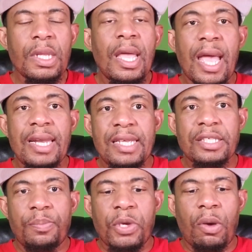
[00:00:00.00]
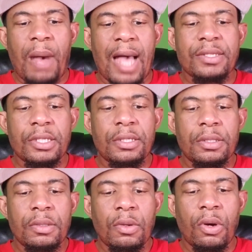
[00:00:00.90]
he's a pure boxer,
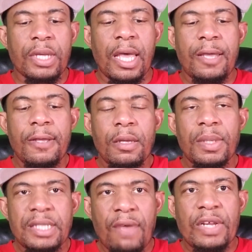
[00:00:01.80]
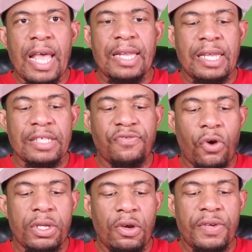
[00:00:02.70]
okay? But Devin Haney has
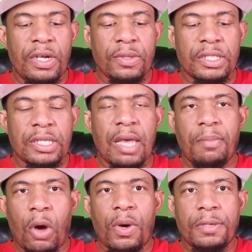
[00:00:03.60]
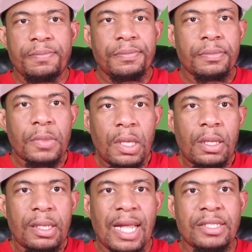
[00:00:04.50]
fought Uriokis Gamboa.
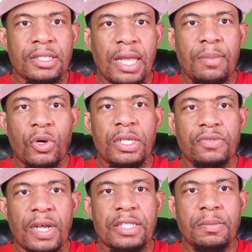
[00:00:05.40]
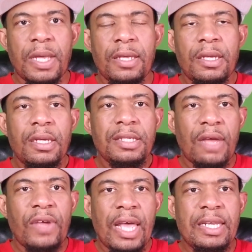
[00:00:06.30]
That's the name on his resume.
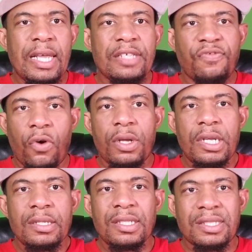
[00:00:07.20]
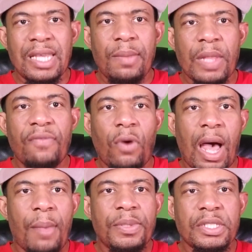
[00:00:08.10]
Devin Haney has fought the same level of
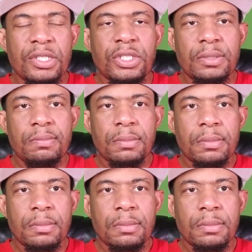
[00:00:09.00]
opposition